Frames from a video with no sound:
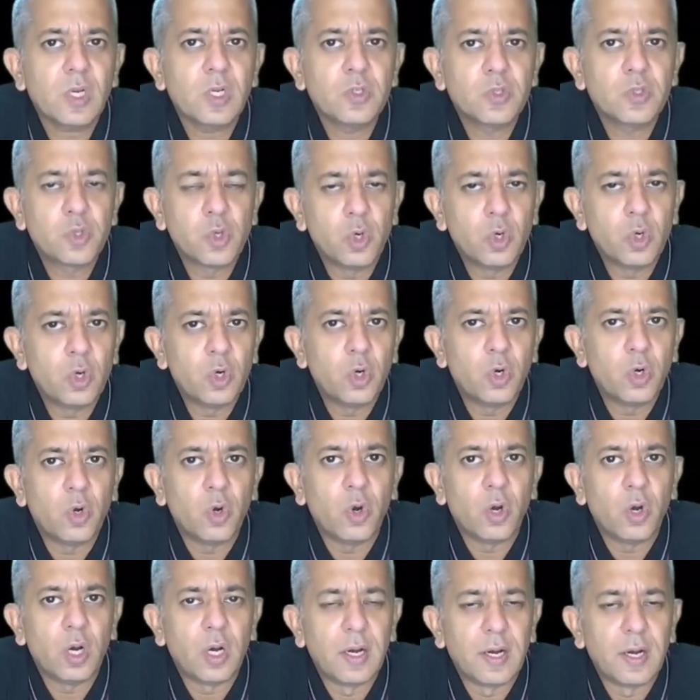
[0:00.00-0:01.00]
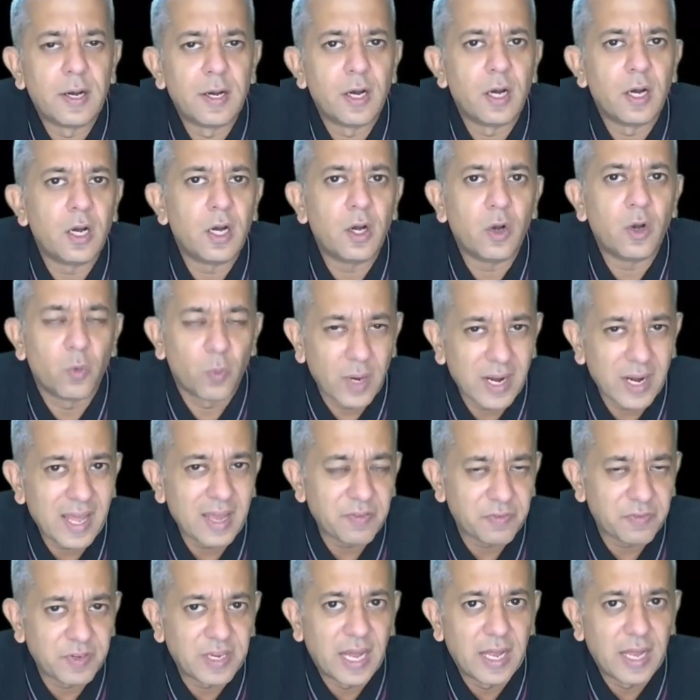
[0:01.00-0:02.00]
So, what I
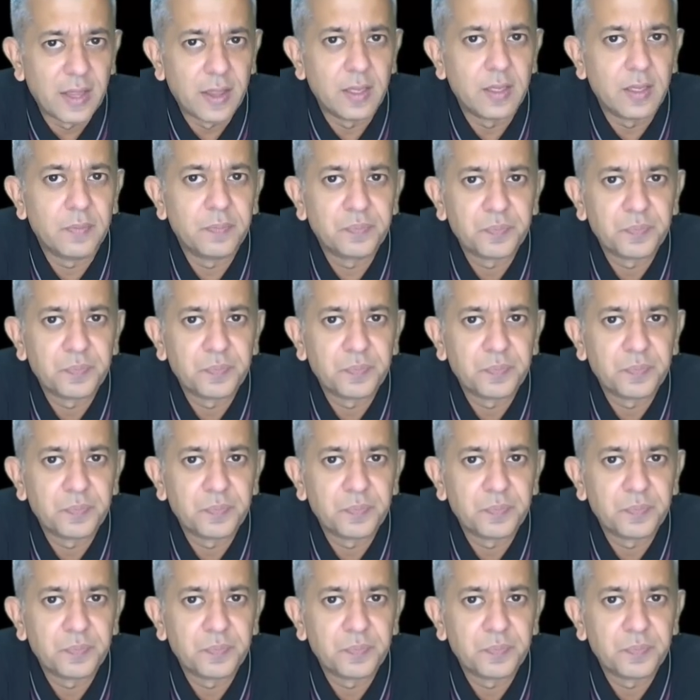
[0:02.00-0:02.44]
have done,